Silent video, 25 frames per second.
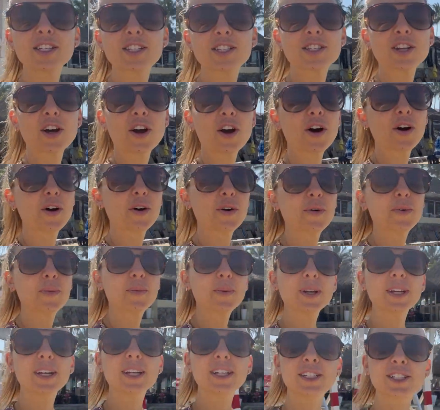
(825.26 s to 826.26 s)
So
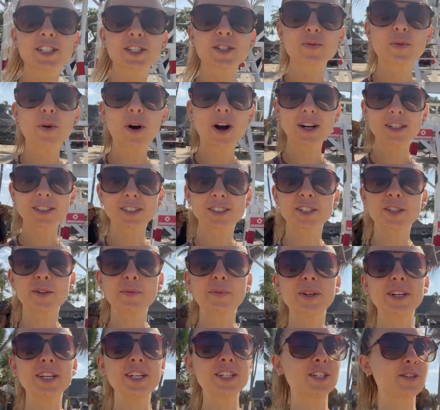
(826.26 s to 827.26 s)
we just walked to the
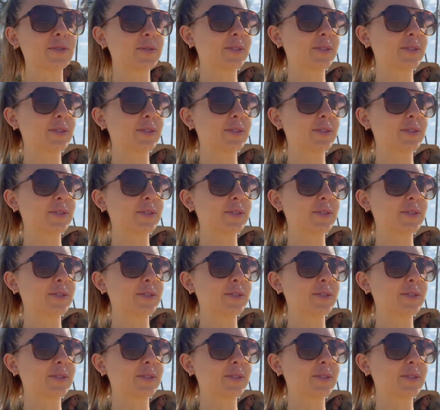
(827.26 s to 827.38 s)
beach.